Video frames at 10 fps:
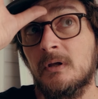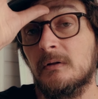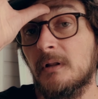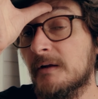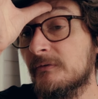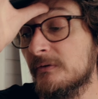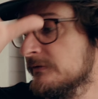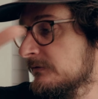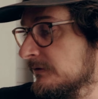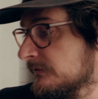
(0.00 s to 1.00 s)
Like for
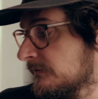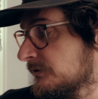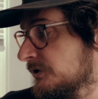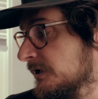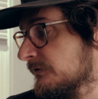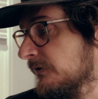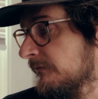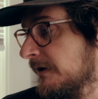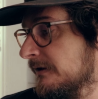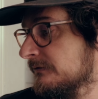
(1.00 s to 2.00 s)
instance, the
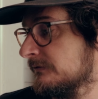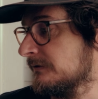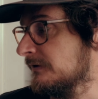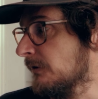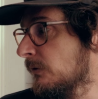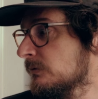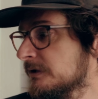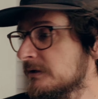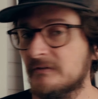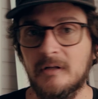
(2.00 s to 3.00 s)
GH5S is
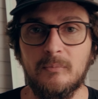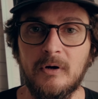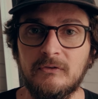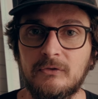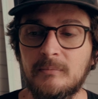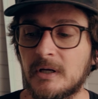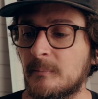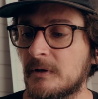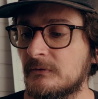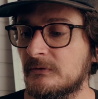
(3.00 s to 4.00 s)
only a 10.2
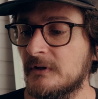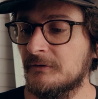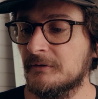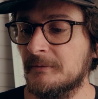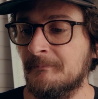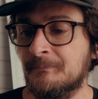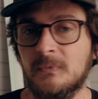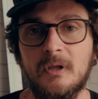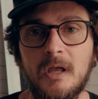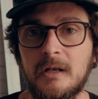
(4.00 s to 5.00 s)
megapixel sensor
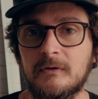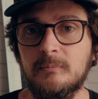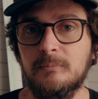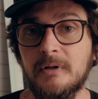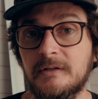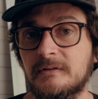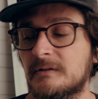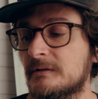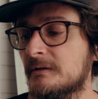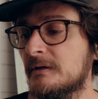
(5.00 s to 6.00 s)
and it's
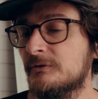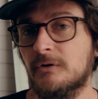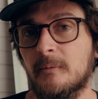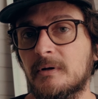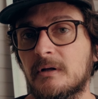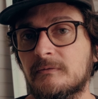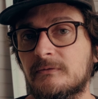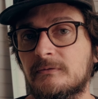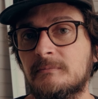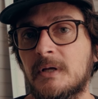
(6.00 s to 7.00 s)
plenty sharp
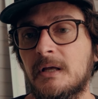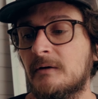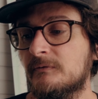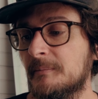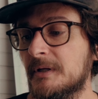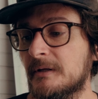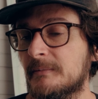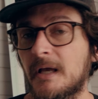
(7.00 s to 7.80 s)
enough for me.